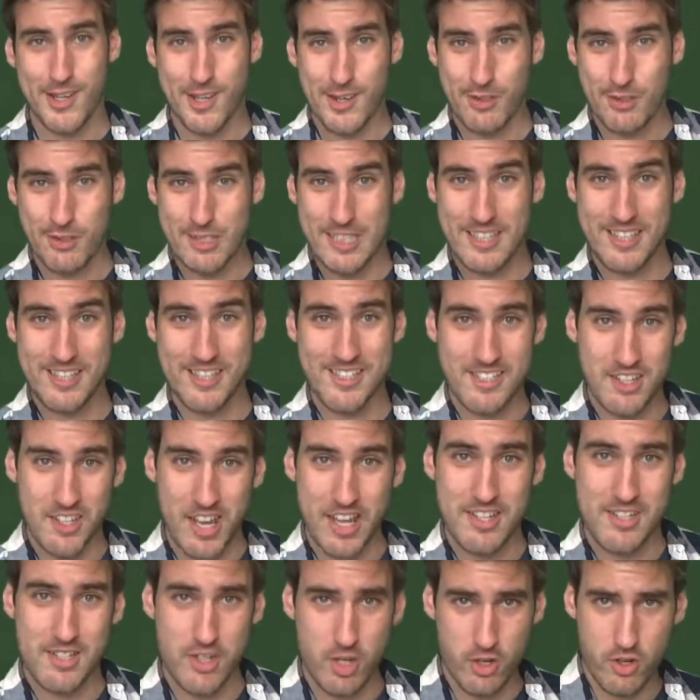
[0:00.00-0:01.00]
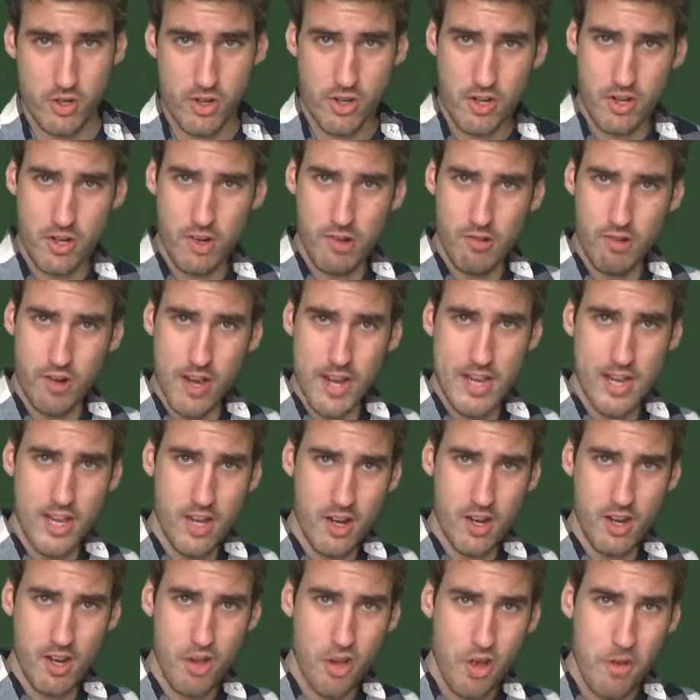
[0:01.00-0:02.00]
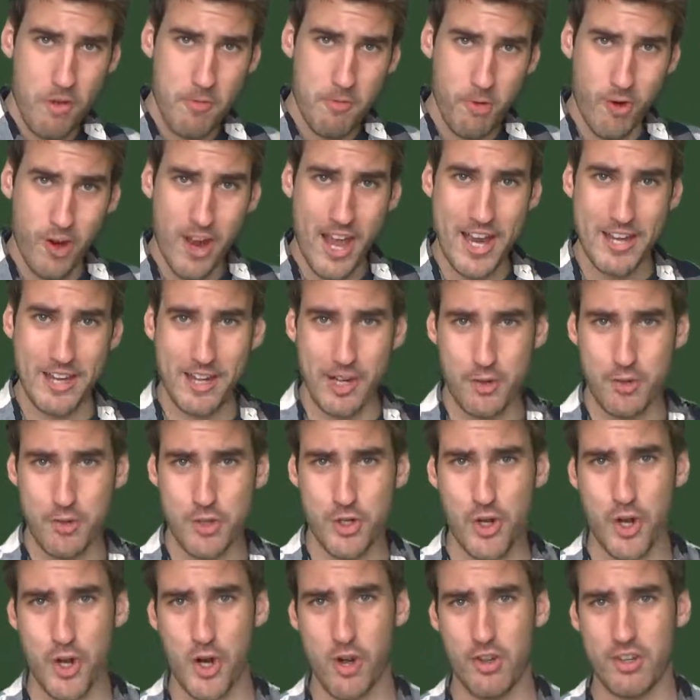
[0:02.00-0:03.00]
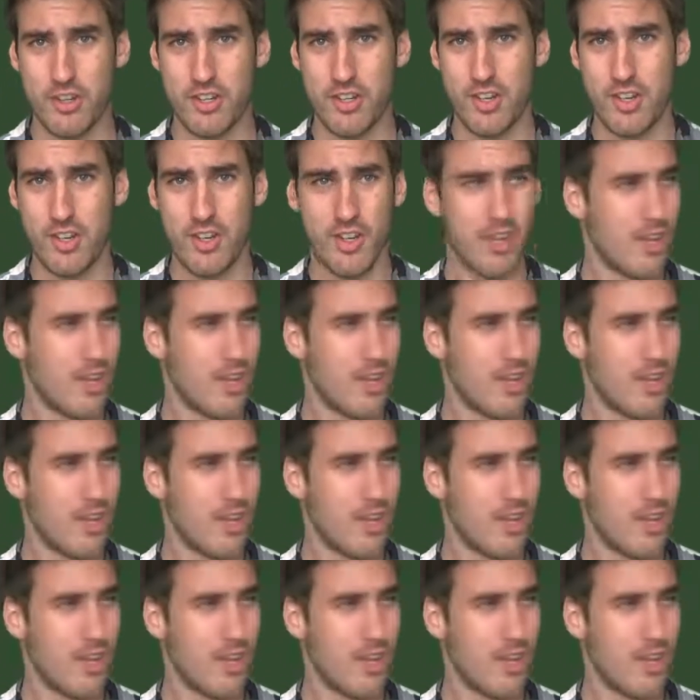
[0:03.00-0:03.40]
You see this sightstone right here for 800 gold?